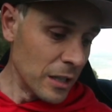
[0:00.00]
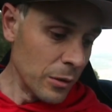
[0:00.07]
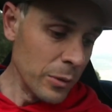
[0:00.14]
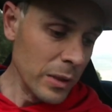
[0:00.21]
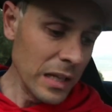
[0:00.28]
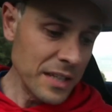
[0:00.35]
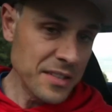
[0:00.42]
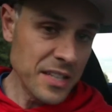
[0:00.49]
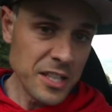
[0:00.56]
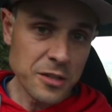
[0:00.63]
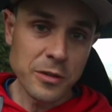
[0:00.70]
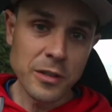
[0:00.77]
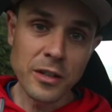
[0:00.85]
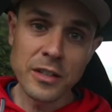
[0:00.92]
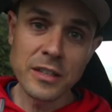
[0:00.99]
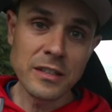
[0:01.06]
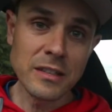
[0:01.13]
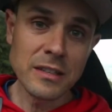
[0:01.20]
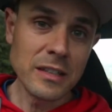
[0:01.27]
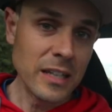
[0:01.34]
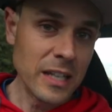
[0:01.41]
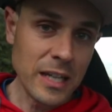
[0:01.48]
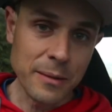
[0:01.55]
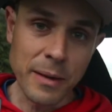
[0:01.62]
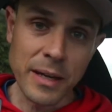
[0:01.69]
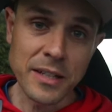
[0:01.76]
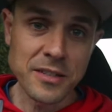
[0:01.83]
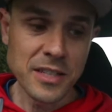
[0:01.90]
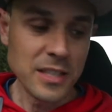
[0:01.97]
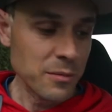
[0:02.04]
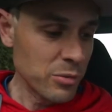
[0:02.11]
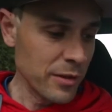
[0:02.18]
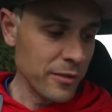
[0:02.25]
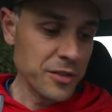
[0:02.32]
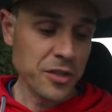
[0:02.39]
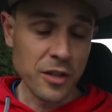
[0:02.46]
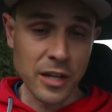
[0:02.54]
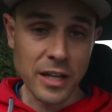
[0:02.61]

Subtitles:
realize the history on it. I can see the previous owner.